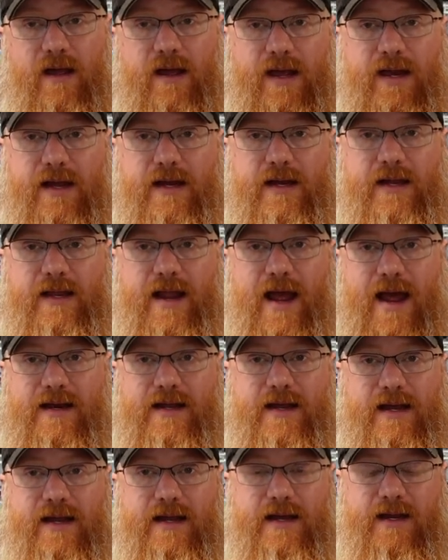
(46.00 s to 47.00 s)
and in that
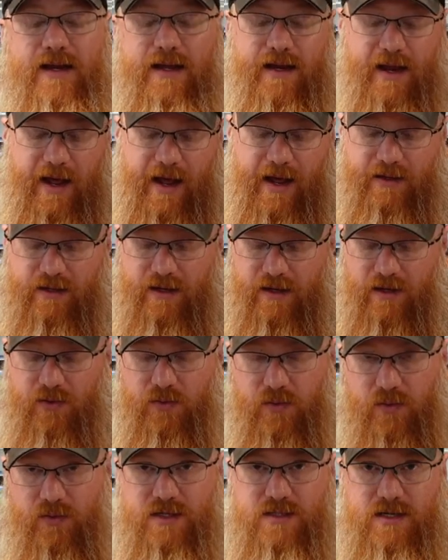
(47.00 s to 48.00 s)
kit it had the
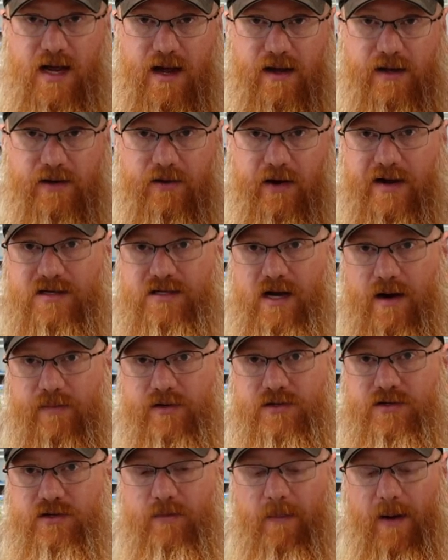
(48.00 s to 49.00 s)
new design Grasshopper
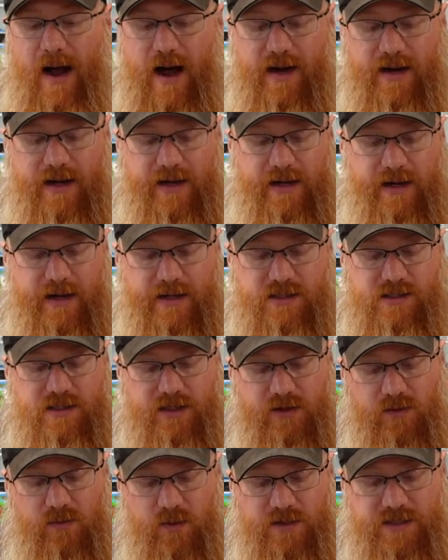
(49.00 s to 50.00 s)
2 body. It
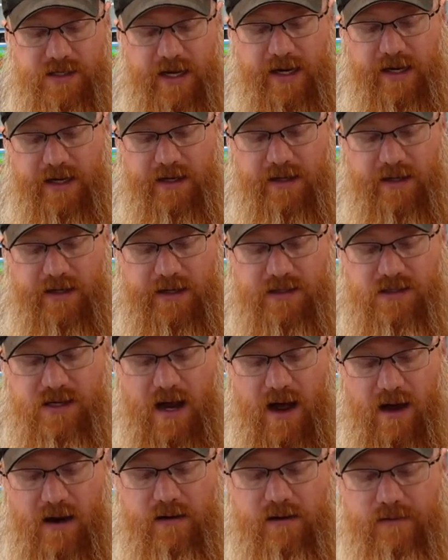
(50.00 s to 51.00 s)
still retained the
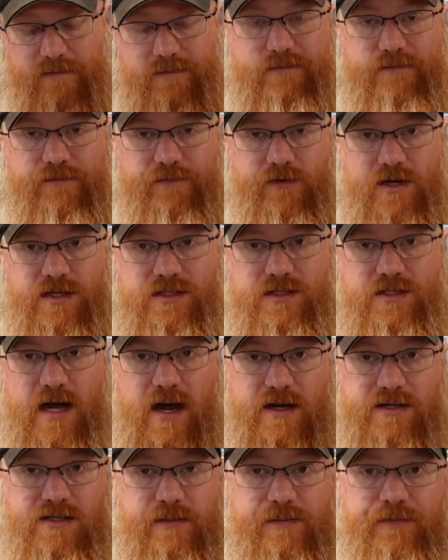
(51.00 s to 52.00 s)
stock friction
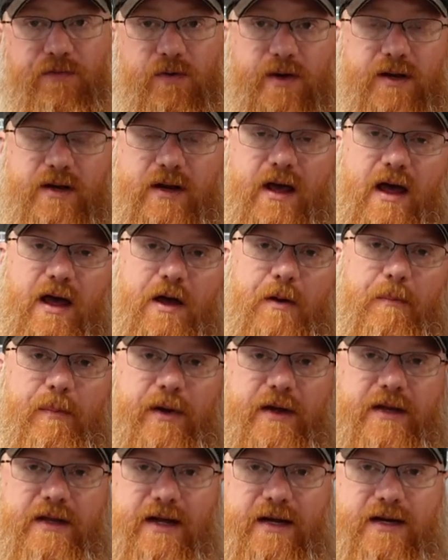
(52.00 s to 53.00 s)
shocks up front,
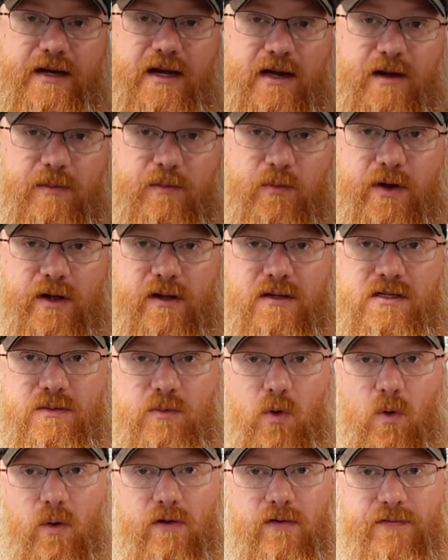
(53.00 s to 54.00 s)
but did come with
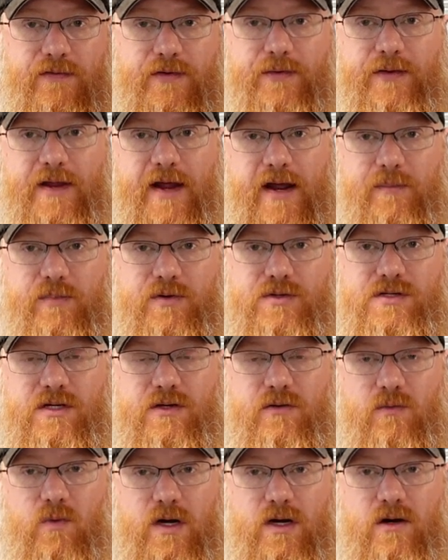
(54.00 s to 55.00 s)
some oil-filled dampers in
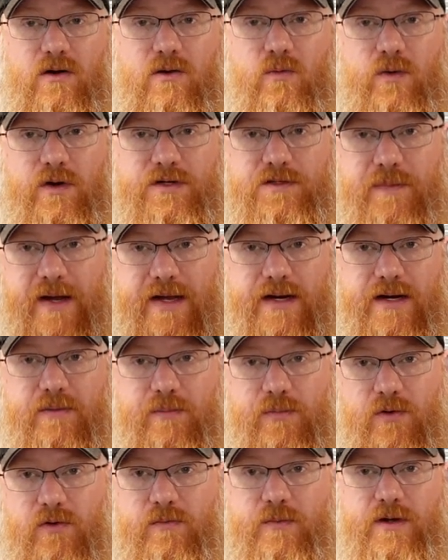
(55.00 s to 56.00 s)
the rear, which made an
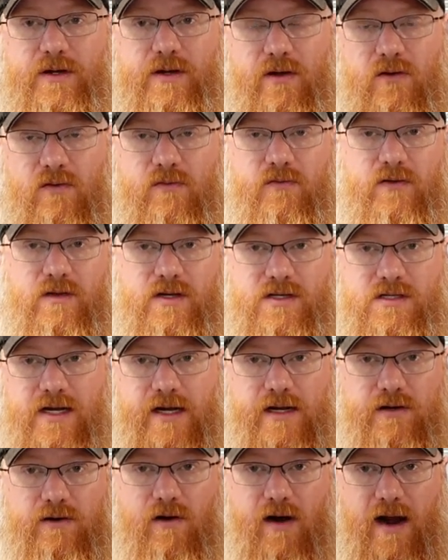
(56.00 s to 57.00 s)
improvement over the
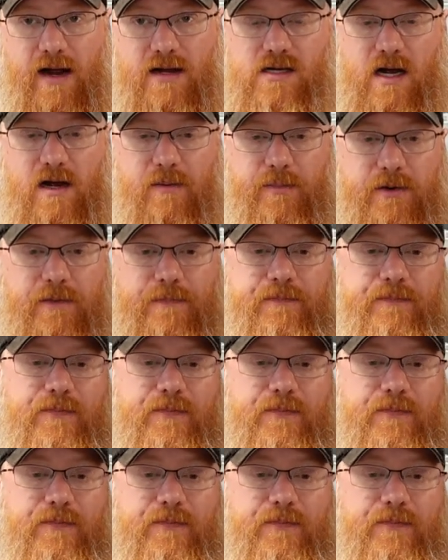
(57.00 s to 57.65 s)
standard Grasshopper.